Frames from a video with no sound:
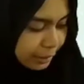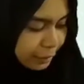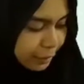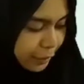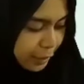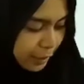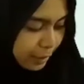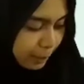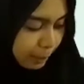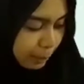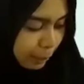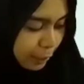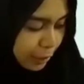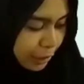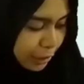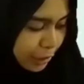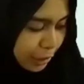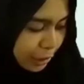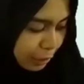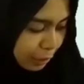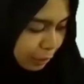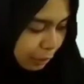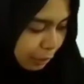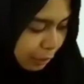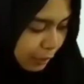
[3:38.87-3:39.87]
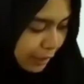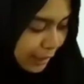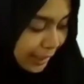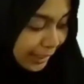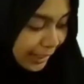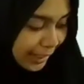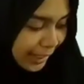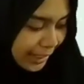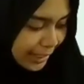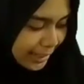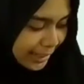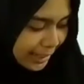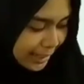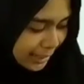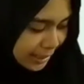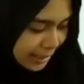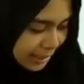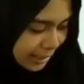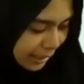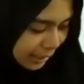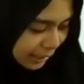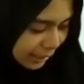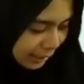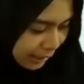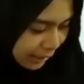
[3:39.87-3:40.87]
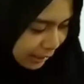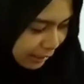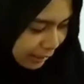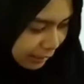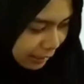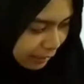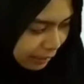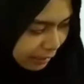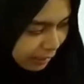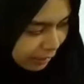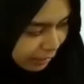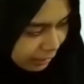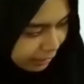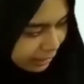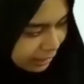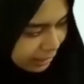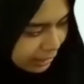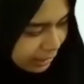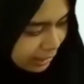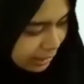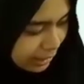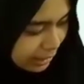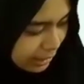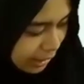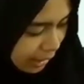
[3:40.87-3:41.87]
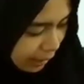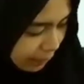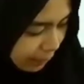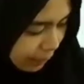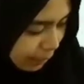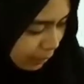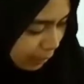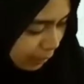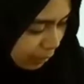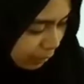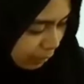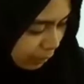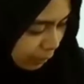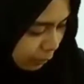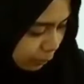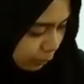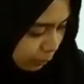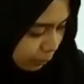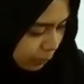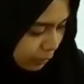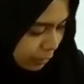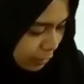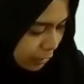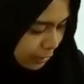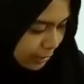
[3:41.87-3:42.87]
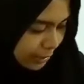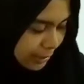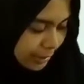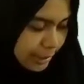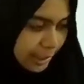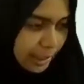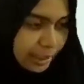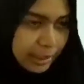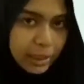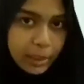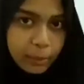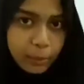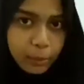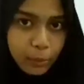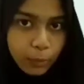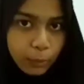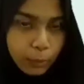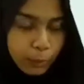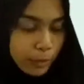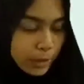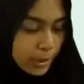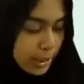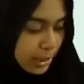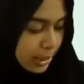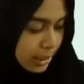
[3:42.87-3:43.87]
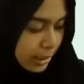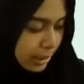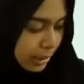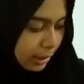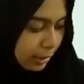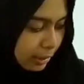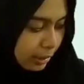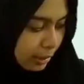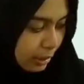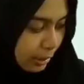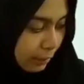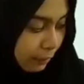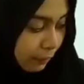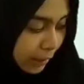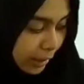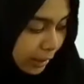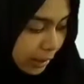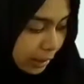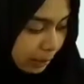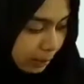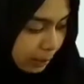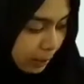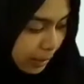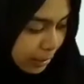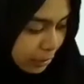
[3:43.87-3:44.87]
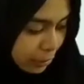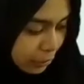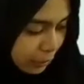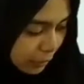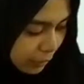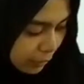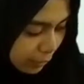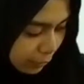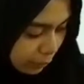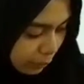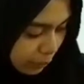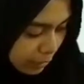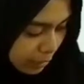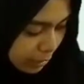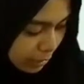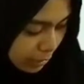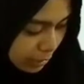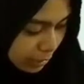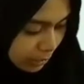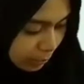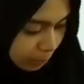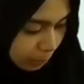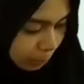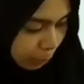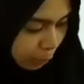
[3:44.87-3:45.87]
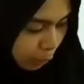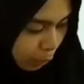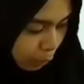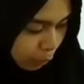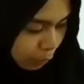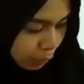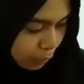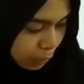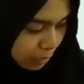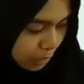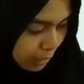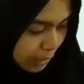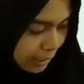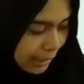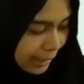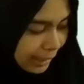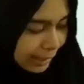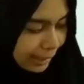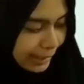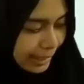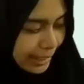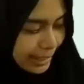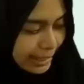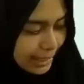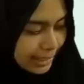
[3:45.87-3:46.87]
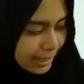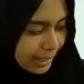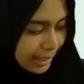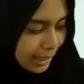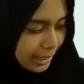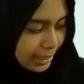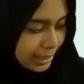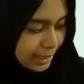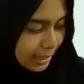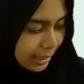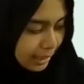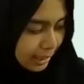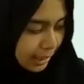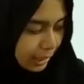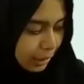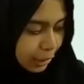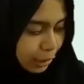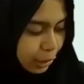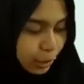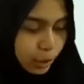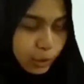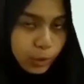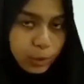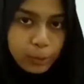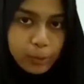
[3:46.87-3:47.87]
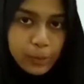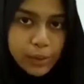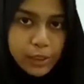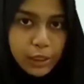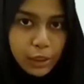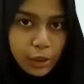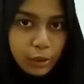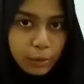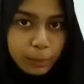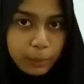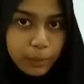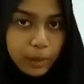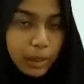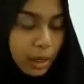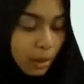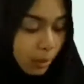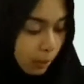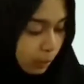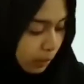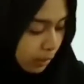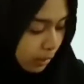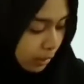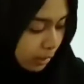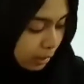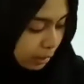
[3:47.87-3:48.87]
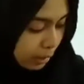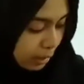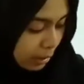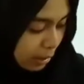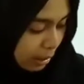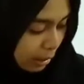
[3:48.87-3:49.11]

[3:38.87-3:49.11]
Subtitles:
3.0 Analysis data. This is table which is data proposition divided by 3, which is approach, destination, and Q PCU per hour.